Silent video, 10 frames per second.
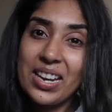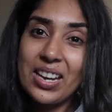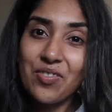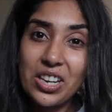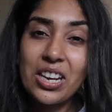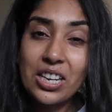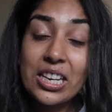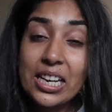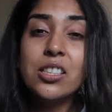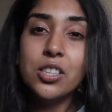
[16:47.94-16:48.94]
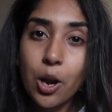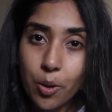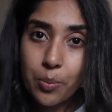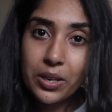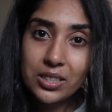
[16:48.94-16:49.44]
if you need to know
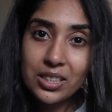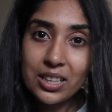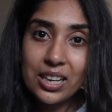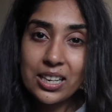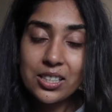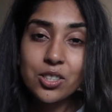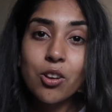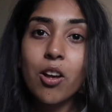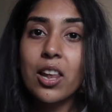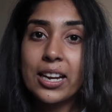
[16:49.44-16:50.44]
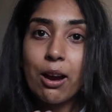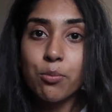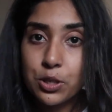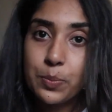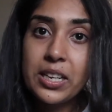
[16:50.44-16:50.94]
it, basically. It's not like how
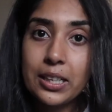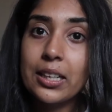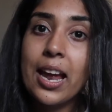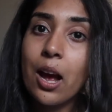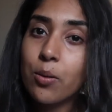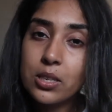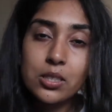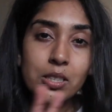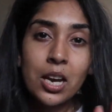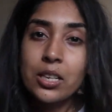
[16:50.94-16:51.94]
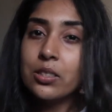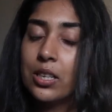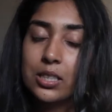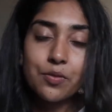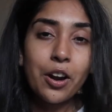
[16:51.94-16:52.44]
I'm speaking now.
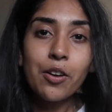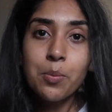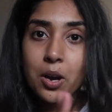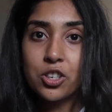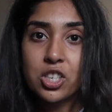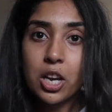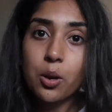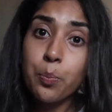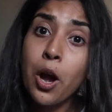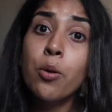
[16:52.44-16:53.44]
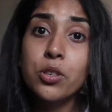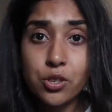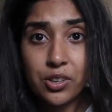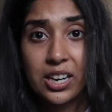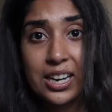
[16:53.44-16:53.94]
It's very much like
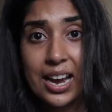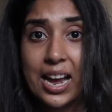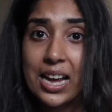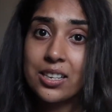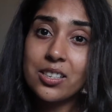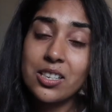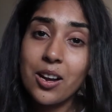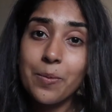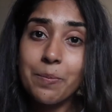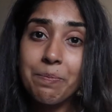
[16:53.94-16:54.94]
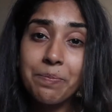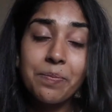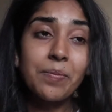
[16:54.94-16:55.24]
poetry, and oh